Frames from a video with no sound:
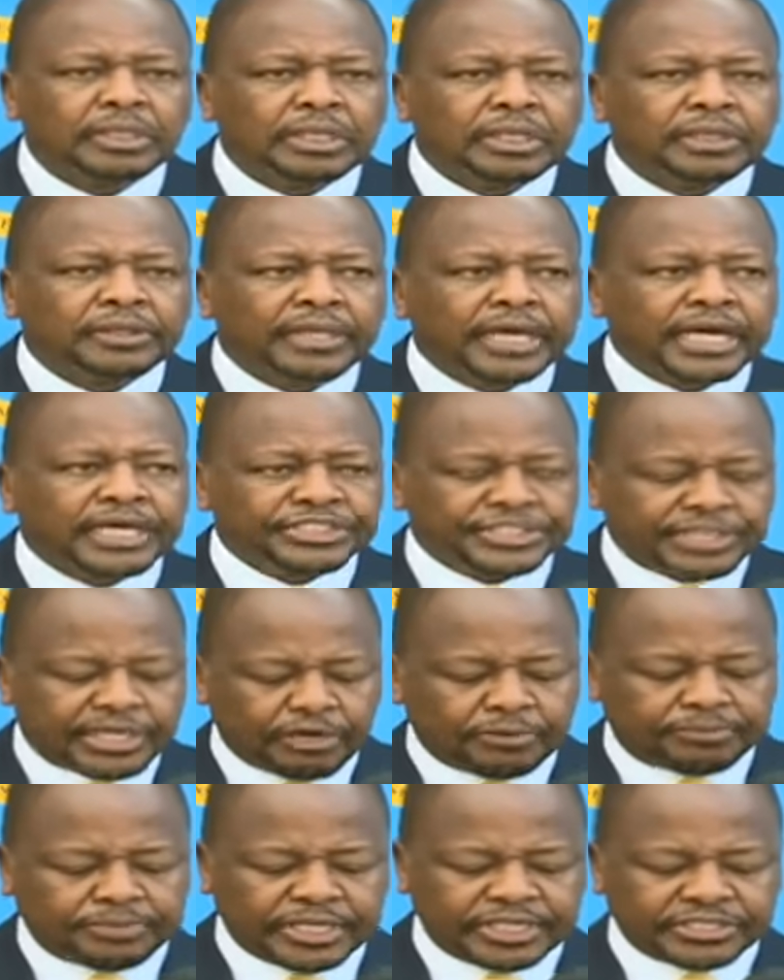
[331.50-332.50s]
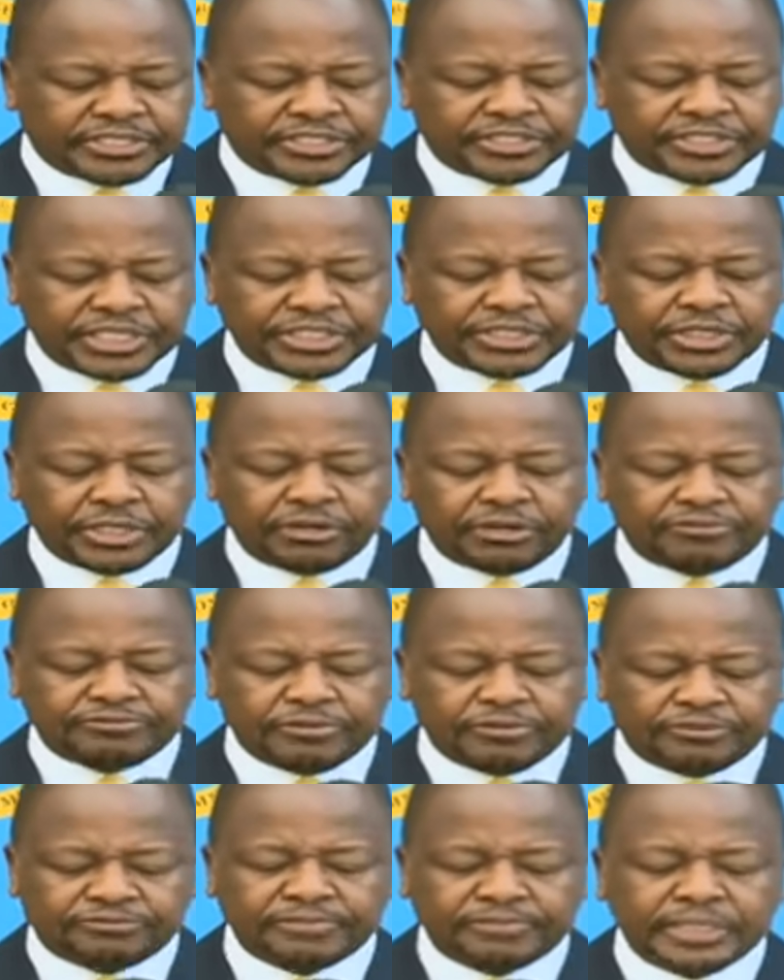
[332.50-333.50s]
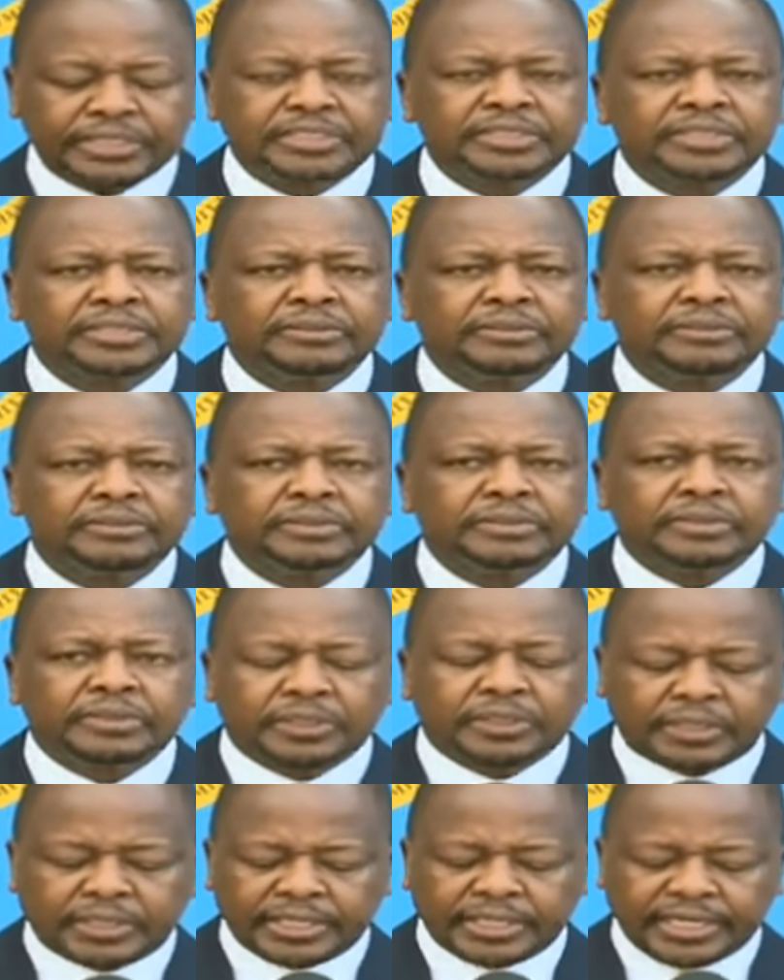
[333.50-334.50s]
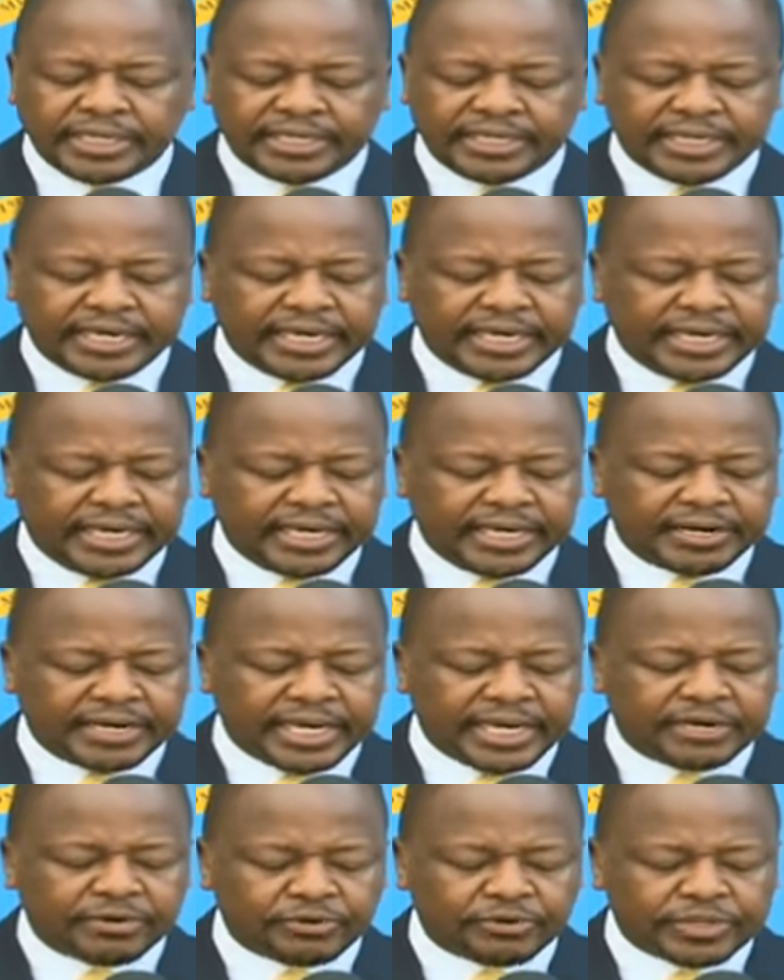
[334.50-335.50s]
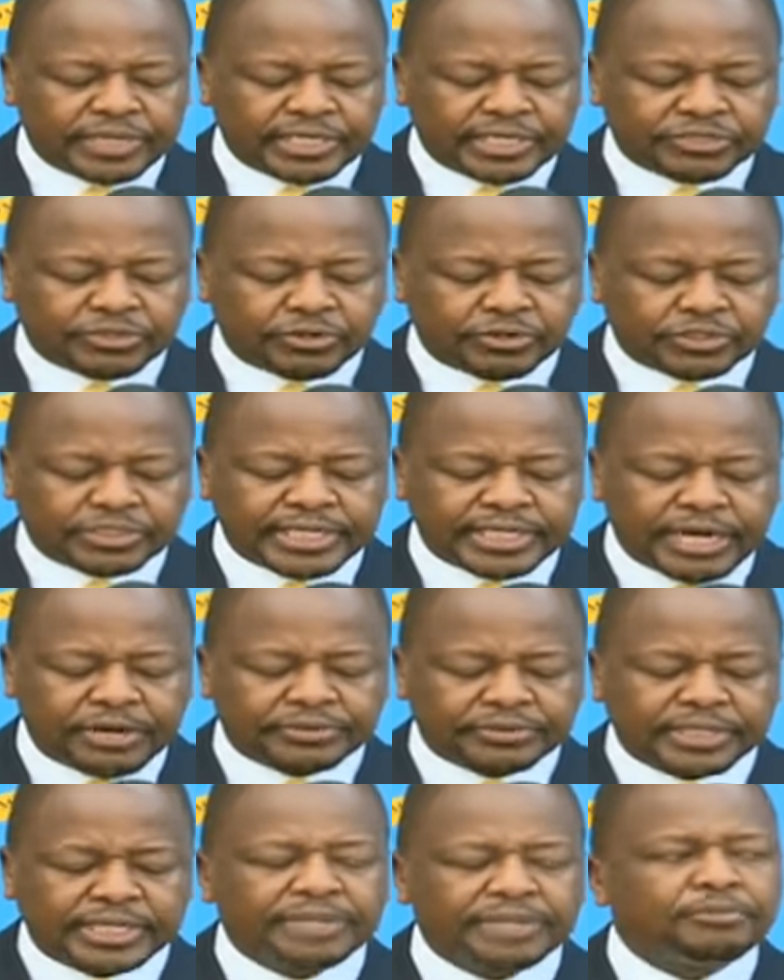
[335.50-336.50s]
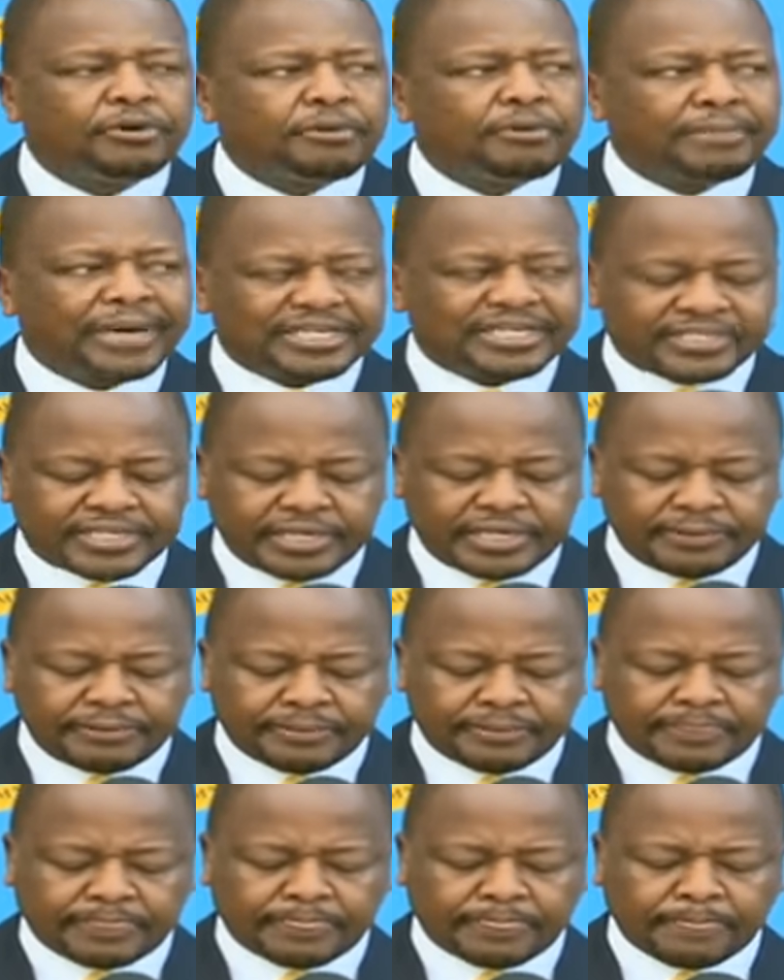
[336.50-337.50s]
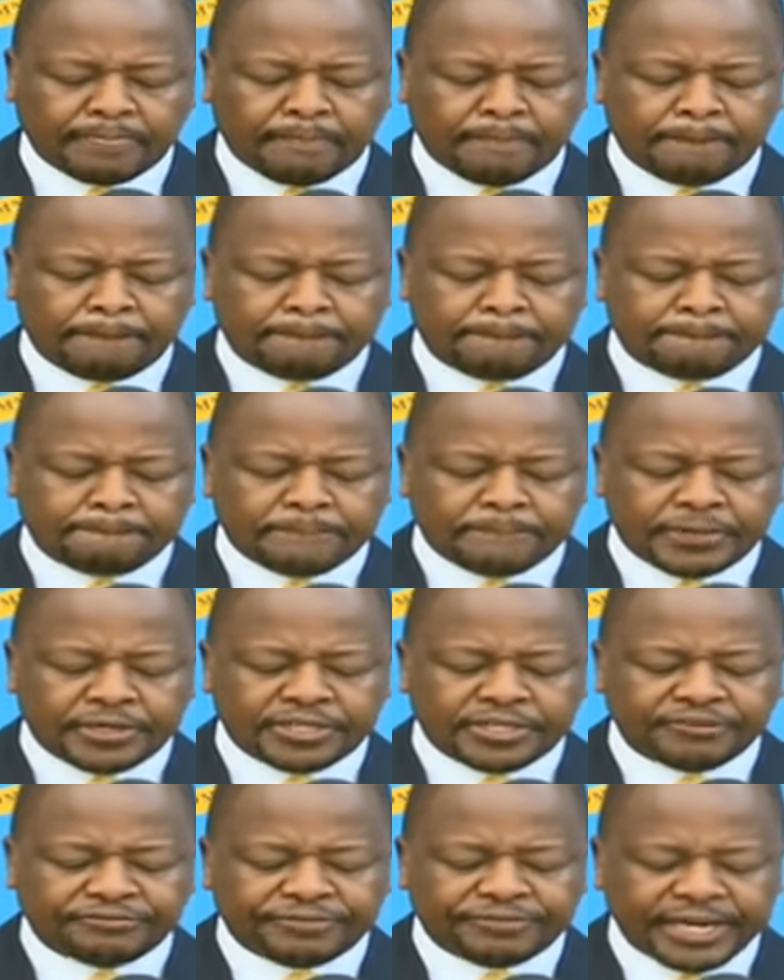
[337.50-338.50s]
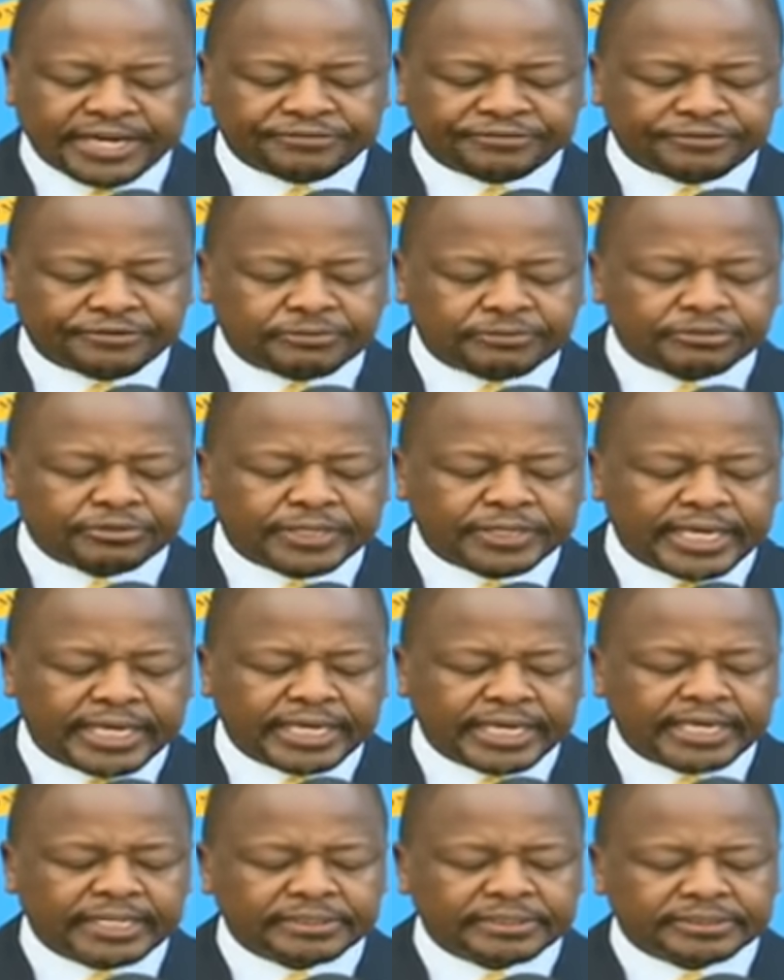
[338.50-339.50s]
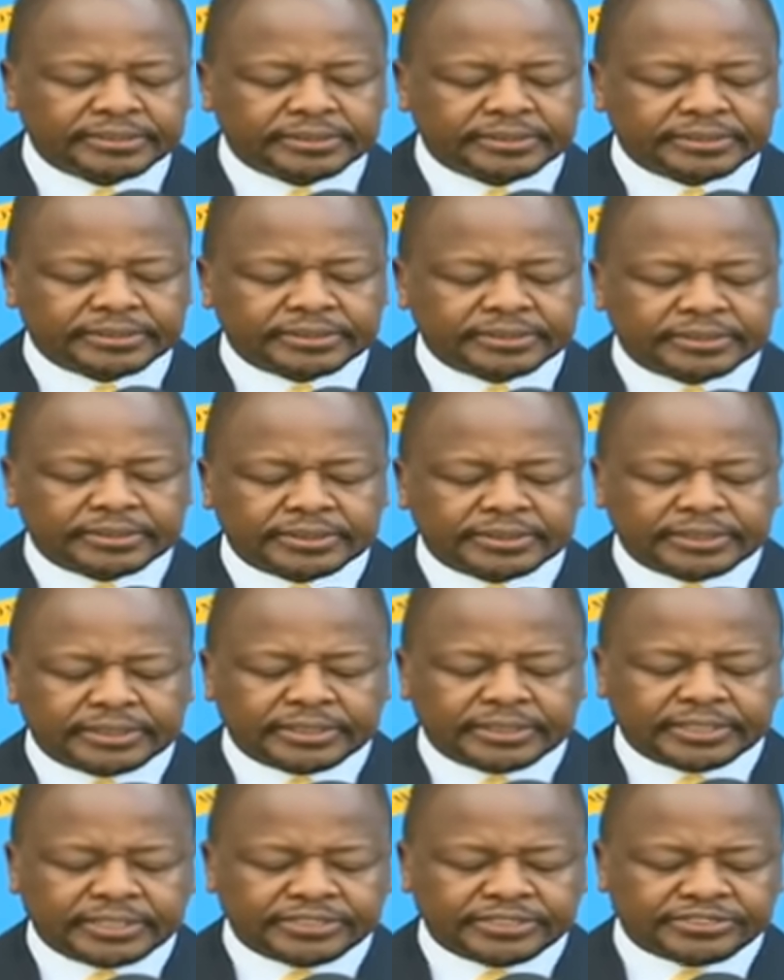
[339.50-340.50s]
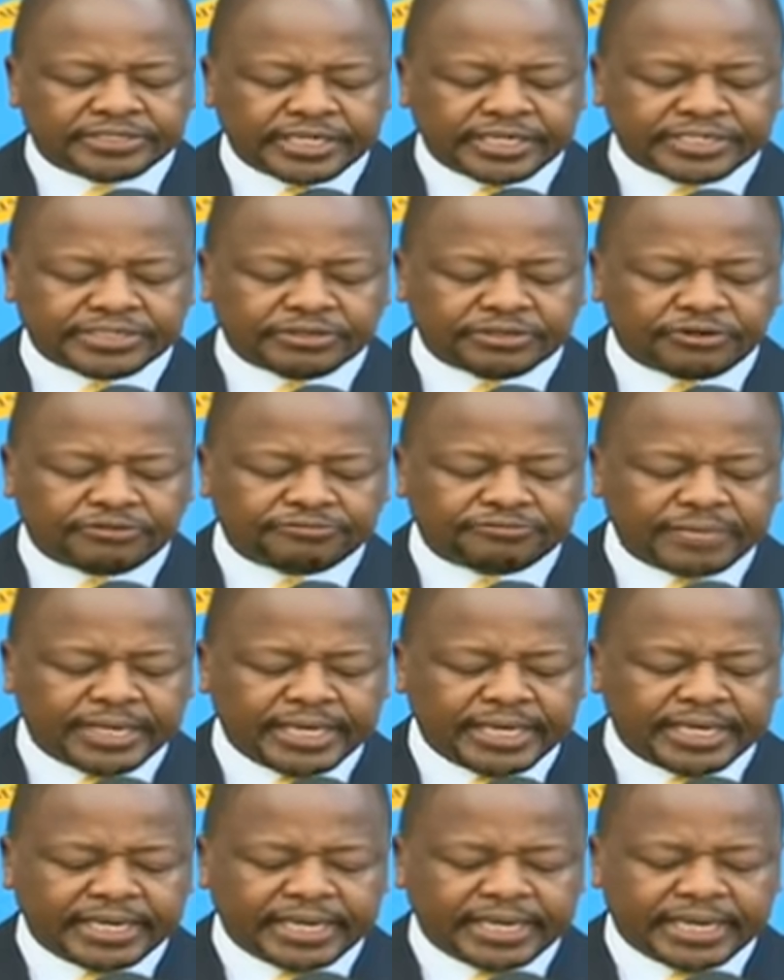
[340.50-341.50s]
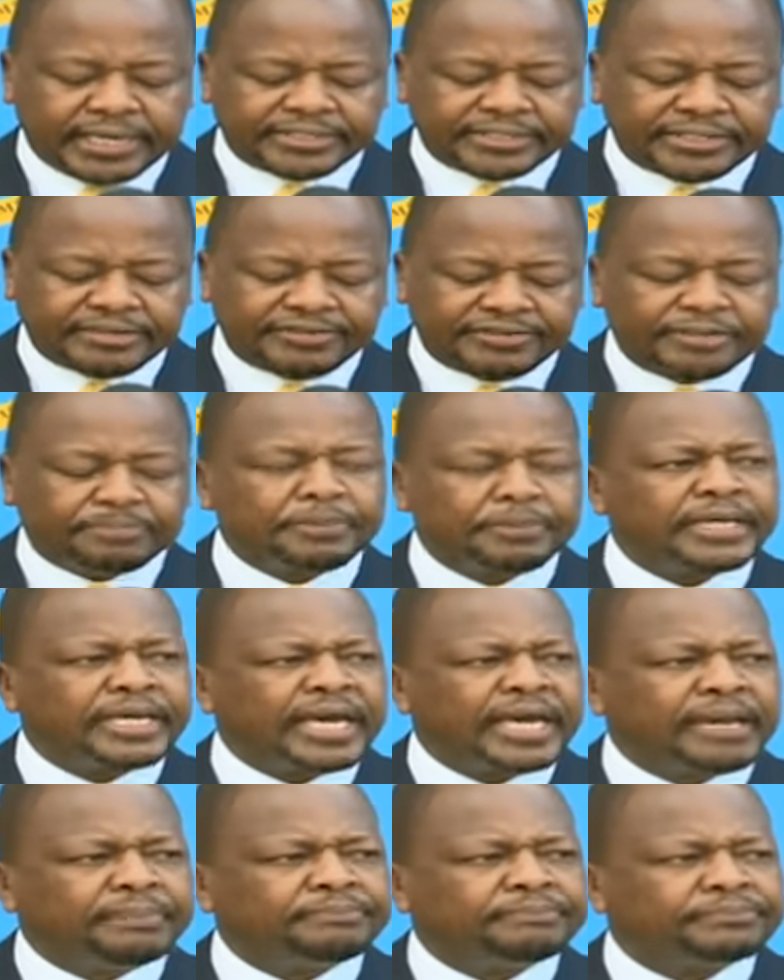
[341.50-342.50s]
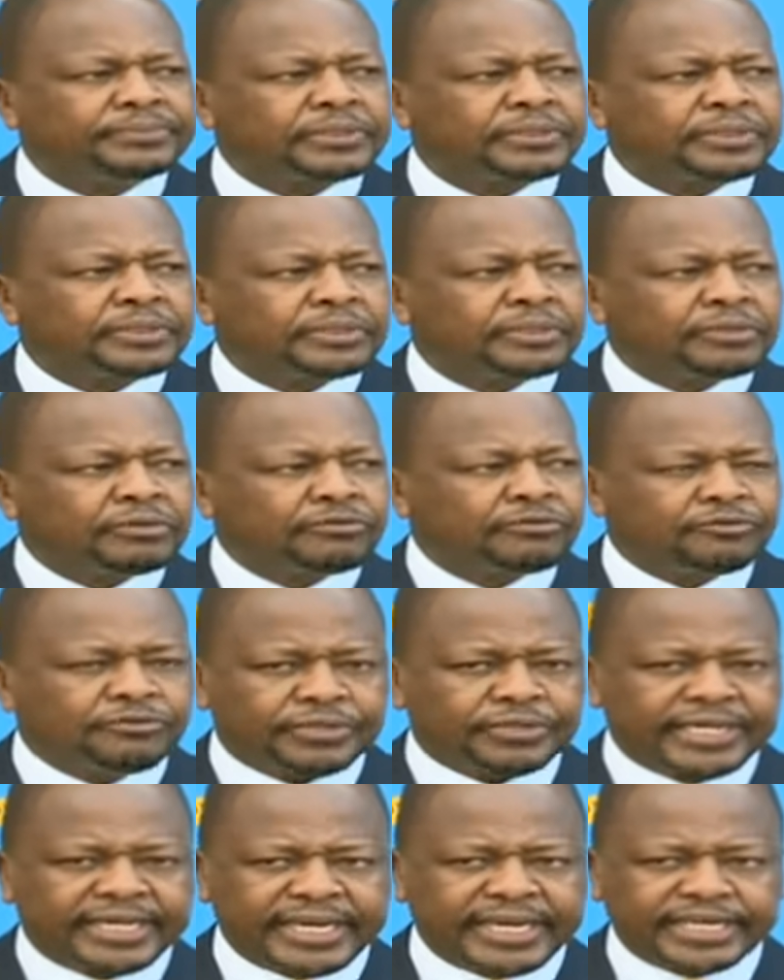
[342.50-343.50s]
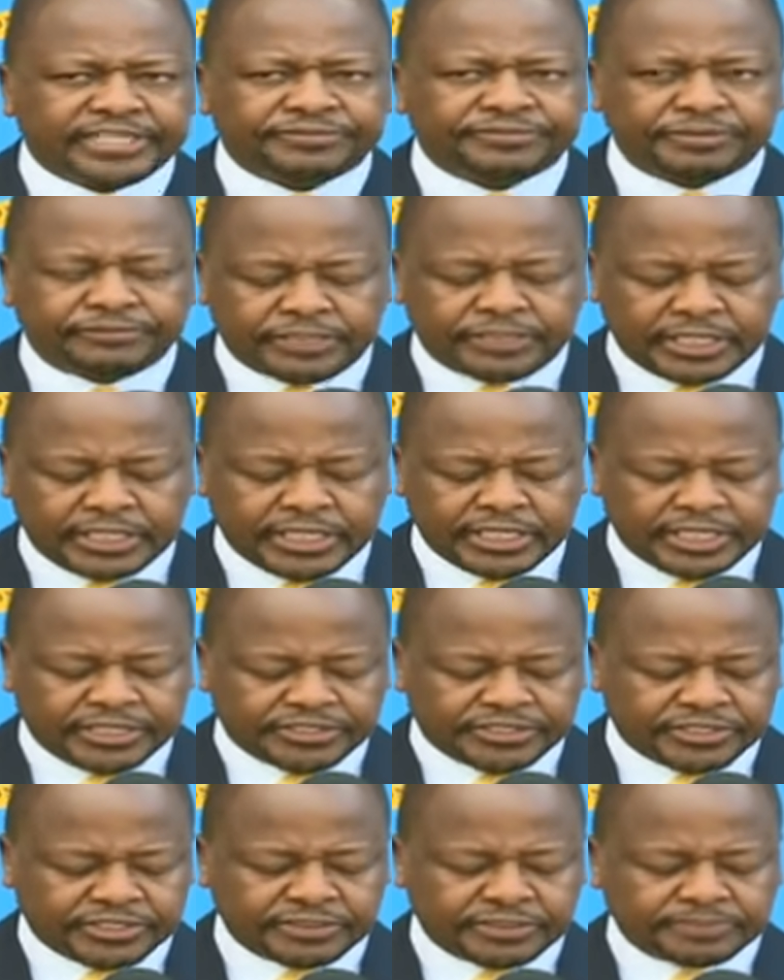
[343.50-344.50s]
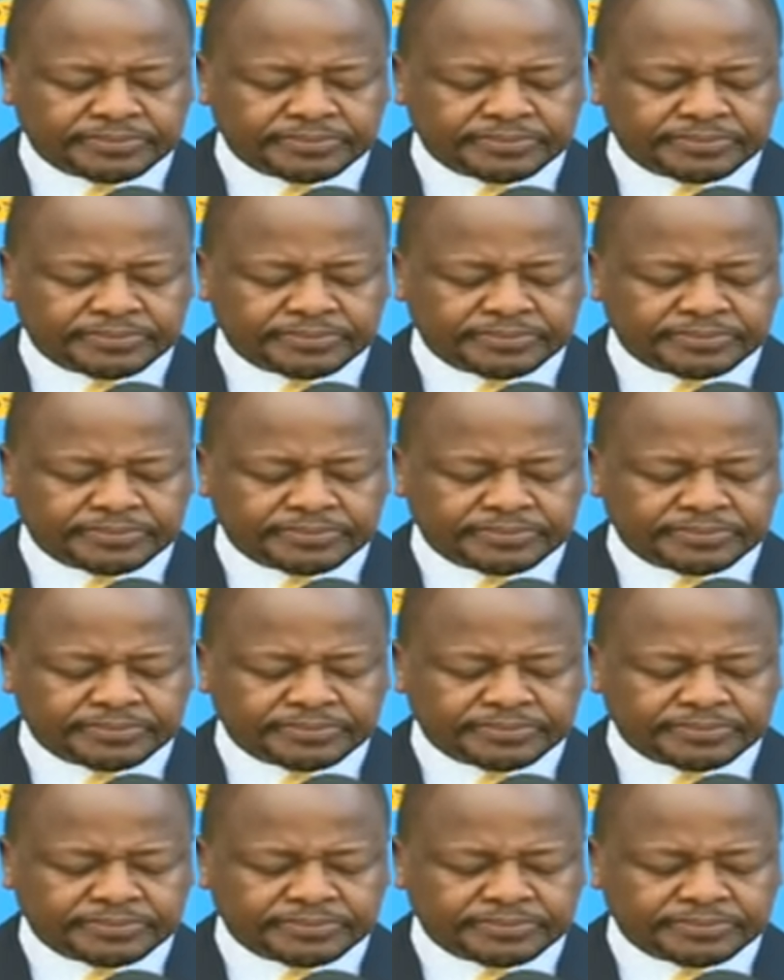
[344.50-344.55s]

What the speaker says: There shall be cessation of movement in the area known as Old Town in Mombasa with effect from today, the 6th of May at 7 p.m. for the next 15 days.